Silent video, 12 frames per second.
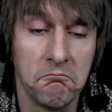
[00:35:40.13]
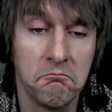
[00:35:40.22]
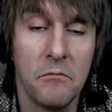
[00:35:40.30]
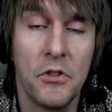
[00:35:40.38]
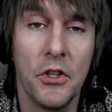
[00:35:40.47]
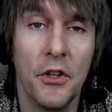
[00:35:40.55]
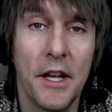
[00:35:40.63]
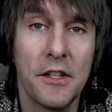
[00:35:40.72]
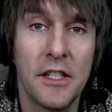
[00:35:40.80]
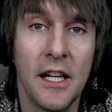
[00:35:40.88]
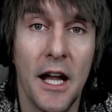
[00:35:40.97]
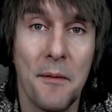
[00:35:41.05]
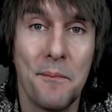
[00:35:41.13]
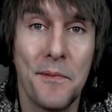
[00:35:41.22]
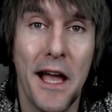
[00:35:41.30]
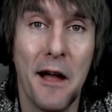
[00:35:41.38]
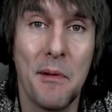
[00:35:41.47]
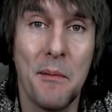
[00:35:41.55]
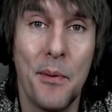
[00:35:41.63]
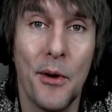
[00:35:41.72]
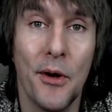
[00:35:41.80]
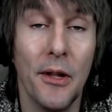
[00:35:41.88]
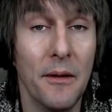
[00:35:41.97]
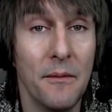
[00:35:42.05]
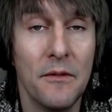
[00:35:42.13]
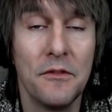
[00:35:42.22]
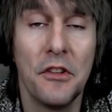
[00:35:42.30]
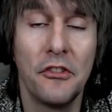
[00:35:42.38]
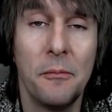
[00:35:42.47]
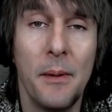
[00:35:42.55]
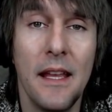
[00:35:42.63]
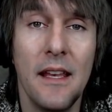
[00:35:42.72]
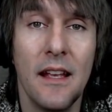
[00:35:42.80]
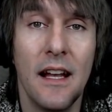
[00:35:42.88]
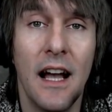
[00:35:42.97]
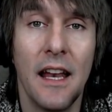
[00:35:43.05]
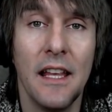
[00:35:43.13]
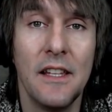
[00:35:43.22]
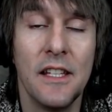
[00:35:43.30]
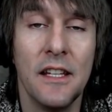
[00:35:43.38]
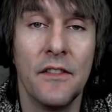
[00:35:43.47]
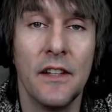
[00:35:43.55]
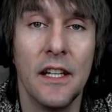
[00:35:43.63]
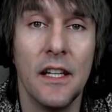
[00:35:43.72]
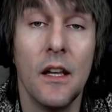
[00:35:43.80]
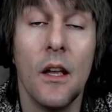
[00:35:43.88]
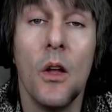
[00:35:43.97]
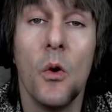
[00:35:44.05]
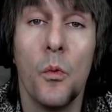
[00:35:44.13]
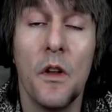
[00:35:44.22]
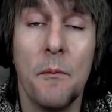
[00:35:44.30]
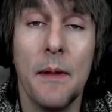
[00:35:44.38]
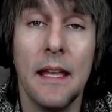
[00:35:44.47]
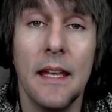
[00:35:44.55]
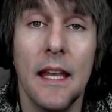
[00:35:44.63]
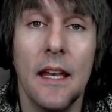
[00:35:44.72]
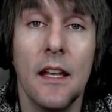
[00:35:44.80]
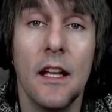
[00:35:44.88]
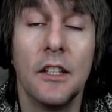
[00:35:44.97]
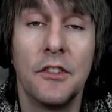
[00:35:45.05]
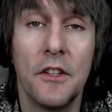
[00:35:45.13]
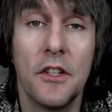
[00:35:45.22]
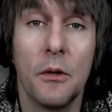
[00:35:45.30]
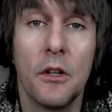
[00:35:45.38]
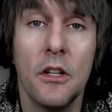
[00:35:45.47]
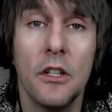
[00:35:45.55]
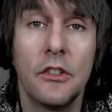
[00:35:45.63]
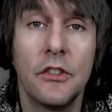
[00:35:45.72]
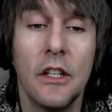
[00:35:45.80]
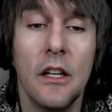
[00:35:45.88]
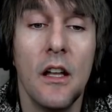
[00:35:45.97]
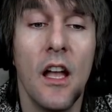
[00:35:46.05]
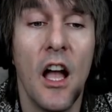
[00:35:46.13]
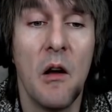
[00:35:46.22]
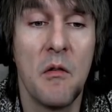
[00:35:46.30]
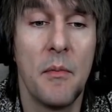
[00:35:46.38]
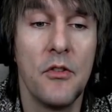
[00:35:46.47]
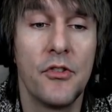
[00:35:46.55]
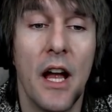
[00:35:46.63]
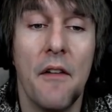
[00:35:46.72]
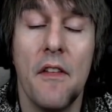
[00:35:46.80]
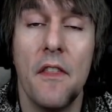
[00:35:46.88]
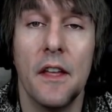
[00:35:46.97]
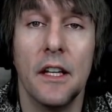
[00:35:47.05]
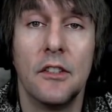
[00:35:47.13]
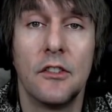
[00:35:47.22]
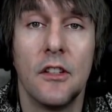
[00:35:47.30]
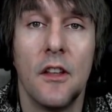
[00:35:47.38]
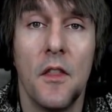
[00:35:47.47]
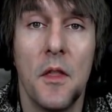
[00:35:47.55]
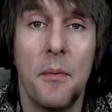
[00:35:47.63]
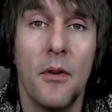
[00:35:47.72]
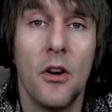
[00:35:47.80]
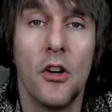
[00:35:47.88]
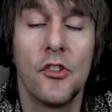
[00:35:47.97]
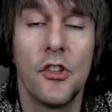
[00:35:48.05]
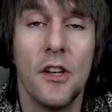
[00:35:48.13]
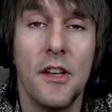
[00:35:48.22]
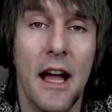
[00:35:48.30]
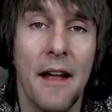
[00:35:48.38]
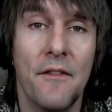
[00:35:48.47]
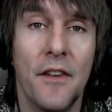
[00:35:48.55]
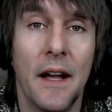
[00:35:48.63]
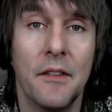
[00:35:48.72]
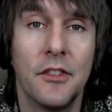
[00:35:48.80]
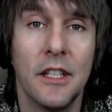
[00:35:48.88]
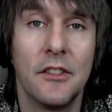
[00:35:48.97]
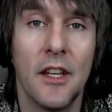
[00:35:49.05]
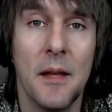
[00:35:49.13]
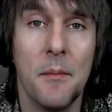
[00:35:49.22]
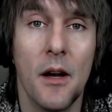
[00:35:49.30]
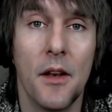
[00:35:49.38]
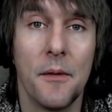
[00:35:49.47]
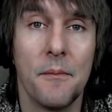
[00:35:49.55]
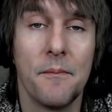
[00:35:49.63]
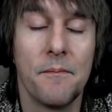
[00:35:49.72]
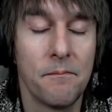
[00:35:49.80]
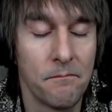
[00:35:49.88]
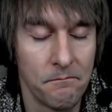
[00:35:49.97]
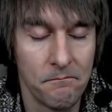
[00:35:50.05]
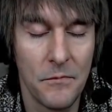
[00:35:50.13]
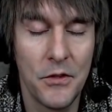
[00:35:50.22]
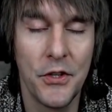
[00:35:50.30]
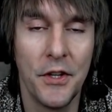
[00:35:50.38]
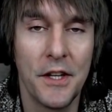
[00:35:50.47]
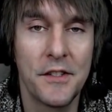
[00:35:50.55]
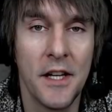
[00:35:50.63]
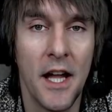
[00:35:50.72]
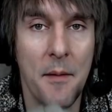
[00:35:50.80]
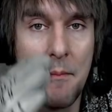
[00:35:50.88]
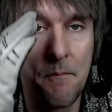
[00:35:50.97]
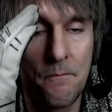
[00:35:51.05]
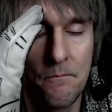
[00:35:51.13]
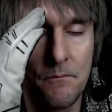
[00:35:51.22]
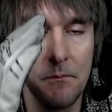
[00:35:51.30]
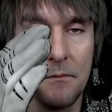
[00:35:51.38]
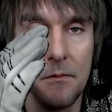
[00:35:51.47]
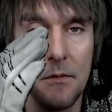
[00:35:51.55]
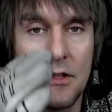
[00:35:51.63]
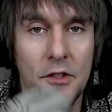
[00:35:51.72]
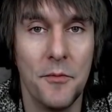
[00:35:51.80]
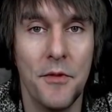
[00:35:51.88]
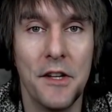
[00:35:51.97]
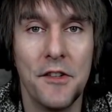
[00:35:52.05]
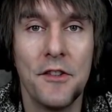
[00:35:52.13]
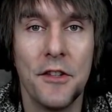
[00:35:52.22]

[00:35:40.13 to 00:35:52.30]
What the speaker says: Until next time, I've been Paul. This has been RDTV. We've been in Assetto Corsa, and we've been driving this, the Porsche 356A mod. Until next time, sim racing's over.